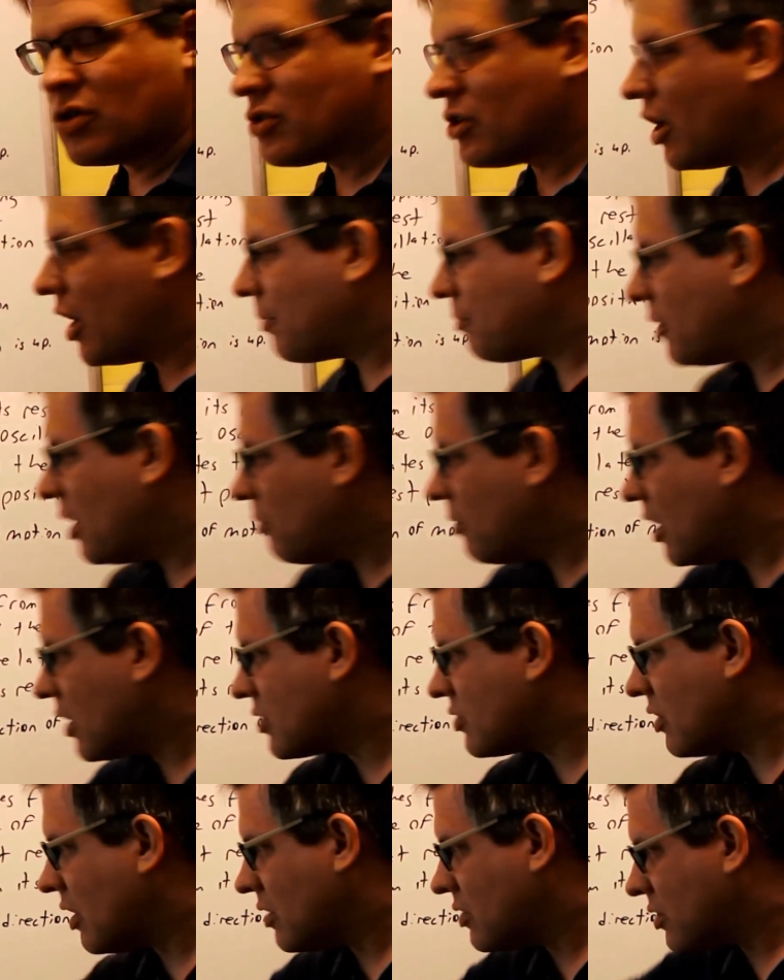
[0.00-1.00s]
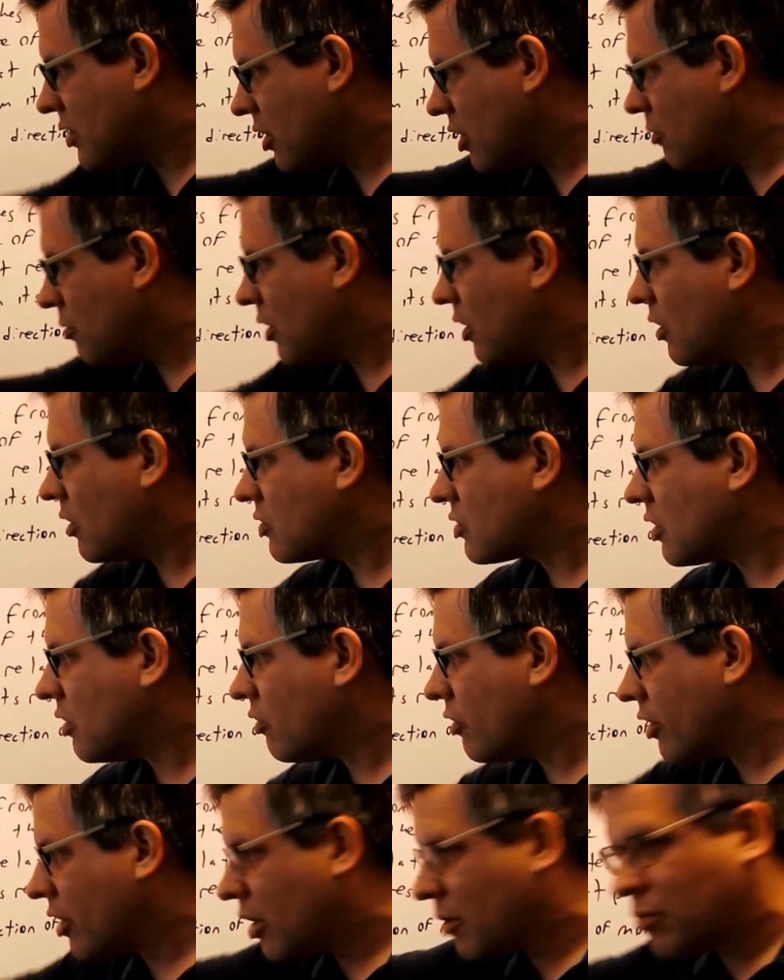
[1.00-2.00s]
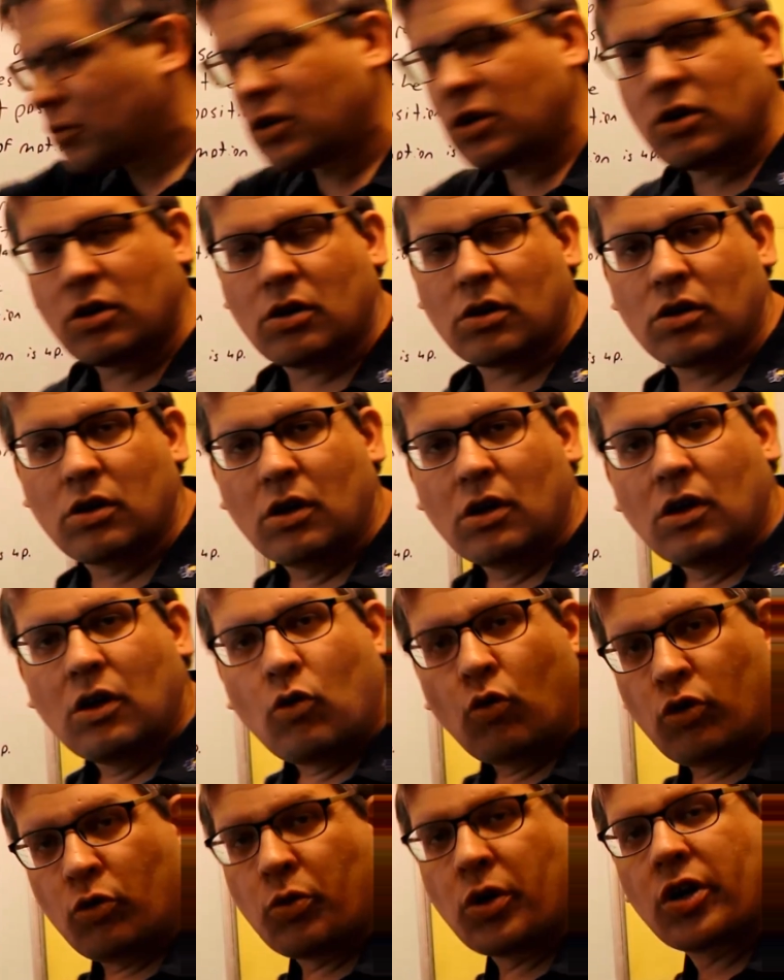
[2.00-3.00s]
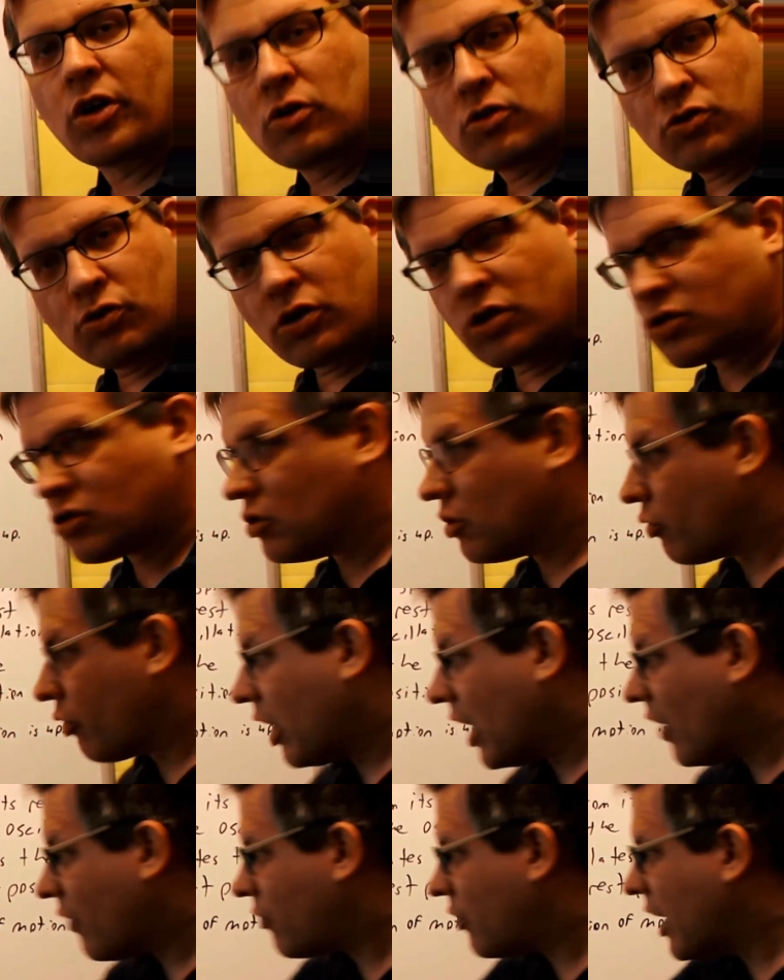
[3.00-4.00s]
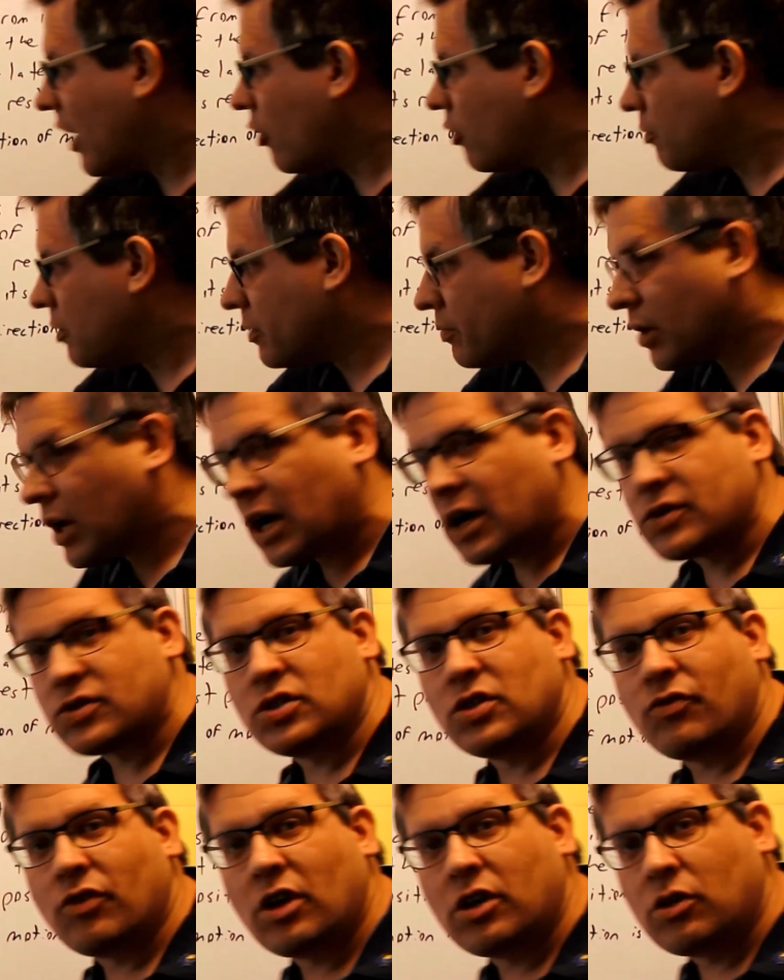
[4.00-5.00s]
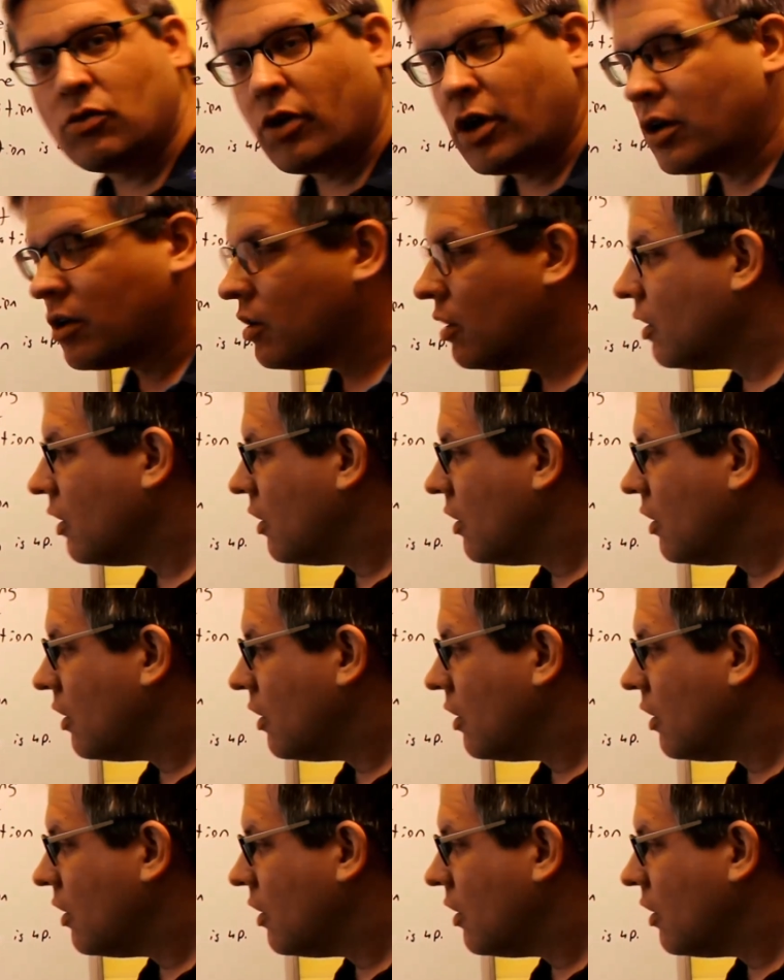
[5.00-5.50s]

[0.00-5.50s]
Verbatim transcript: is up. That makes sense here, because going up here with a regular traditional graph, that would be positive anyway.